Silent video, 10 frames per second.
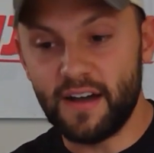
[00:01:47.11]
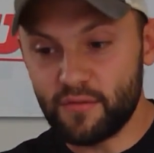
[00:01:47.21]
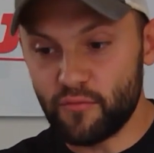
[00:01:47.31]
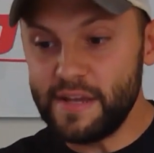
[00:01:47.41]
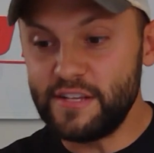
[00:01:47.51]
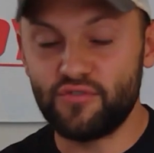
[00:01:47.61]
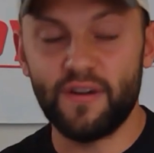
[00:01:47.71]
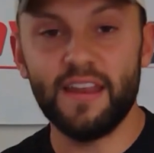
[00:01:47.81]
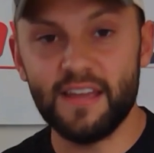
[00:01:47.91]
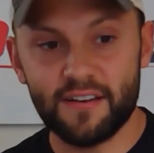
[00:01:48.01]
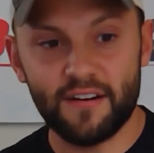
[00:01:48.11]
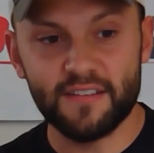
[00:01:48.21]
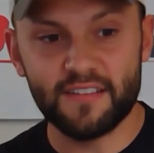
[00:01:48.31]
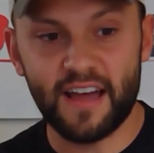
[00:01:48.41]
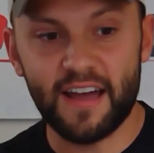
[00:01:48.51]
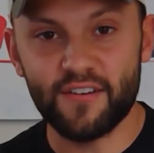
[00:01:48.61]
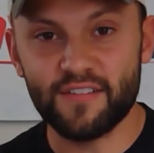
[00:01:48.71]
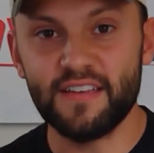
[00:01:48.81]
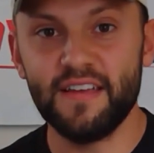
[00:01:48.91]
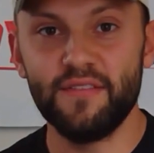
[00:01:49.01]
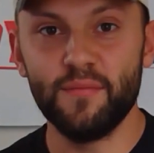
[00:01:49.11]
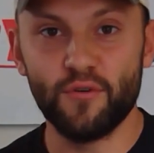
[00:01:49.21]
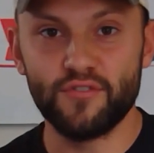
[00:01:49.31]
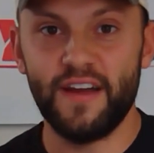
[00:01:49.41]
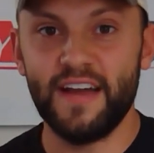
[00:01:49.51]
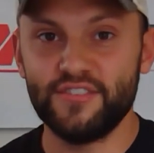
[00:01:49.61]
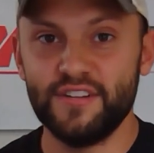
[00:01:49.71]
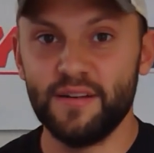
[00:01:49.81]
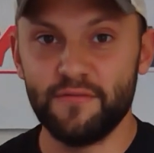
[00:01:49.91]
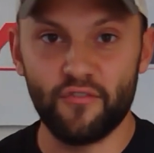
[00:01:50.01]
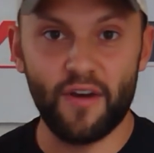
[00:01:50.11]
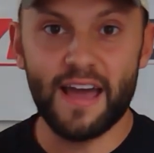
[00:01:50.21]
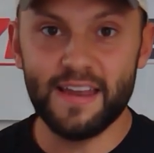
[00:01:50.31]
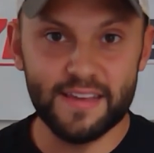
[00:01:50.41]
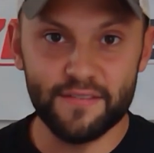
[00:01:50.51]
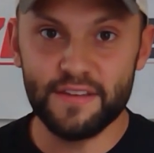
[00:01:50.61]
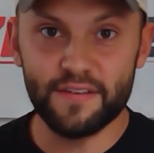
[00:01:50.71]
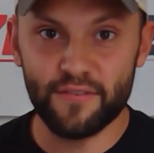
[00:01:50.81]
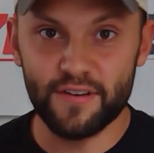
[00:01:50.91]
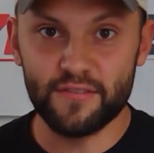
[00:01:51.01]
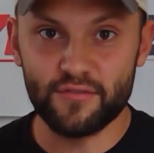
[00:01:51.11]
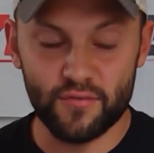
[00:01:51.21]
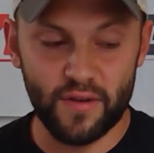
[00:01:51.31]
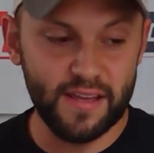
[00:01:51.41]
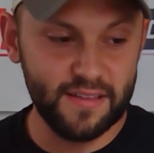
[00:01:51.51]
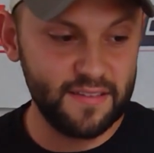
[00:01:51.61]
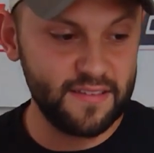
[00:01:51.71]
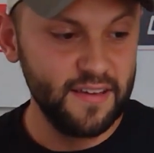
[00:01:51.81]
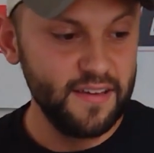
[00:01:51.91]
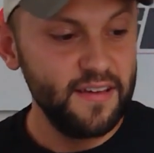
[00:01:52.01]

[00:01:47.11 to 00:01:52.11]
retreading on the tires to give them more traction in a variety of different terrains.